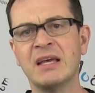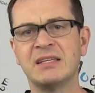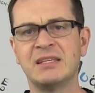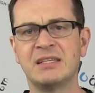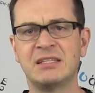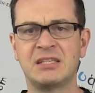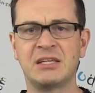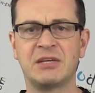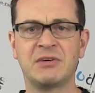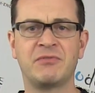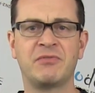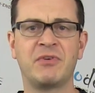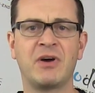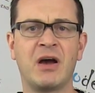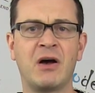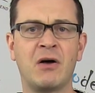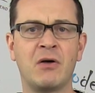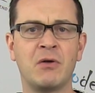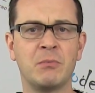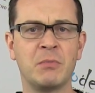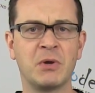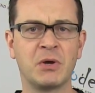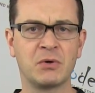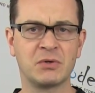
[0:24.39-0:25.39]

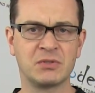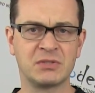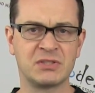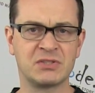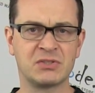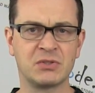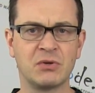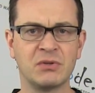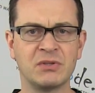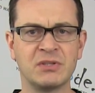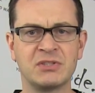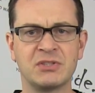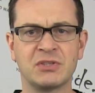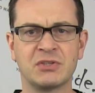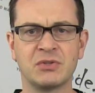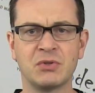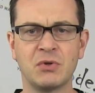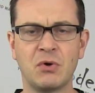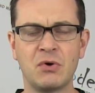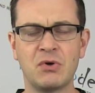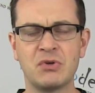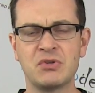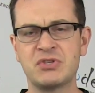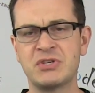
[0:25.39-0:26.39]
CCFL because it's all the
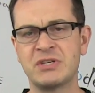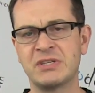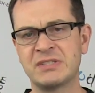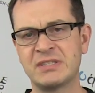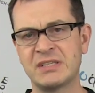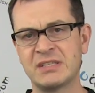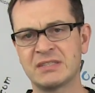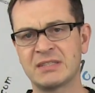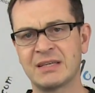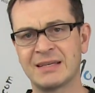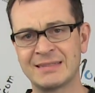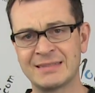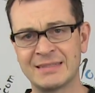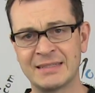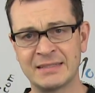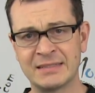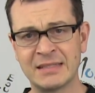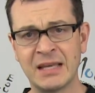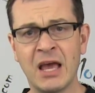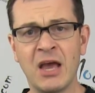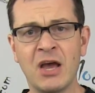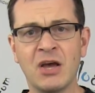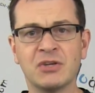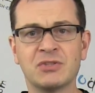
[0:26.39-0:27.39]
technology and things like
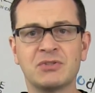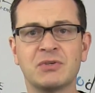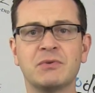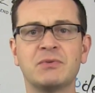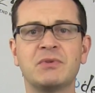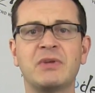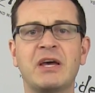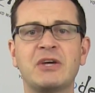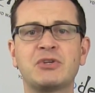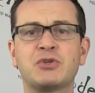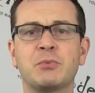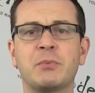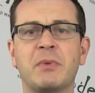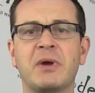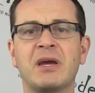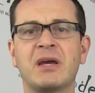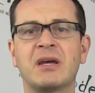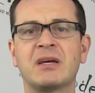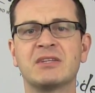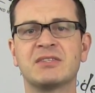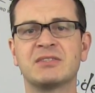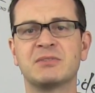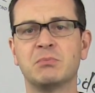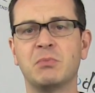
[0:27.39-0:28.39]
this. So I would like to
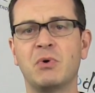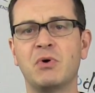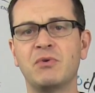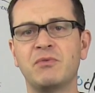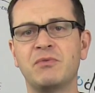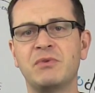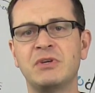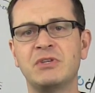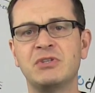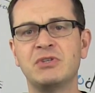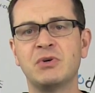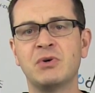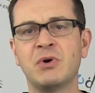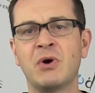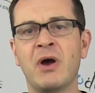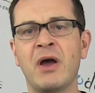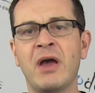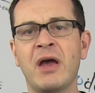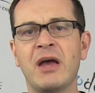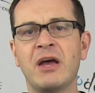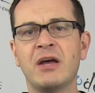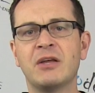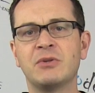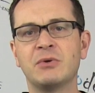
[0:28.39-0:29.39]
make a small
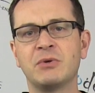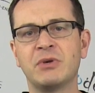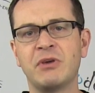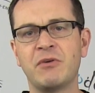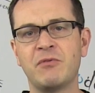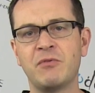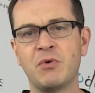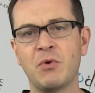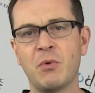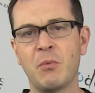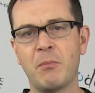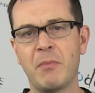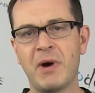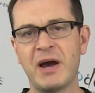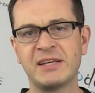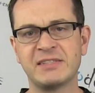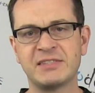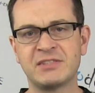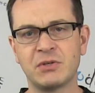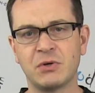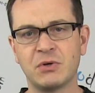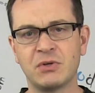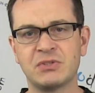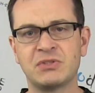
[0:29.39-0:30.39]
video to give you my
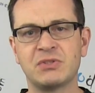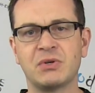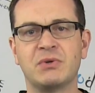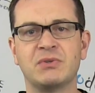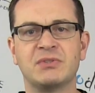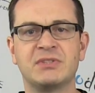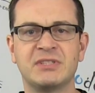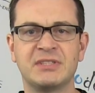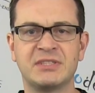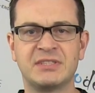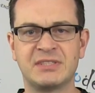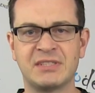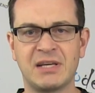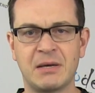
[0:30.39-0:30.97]
thoughts on this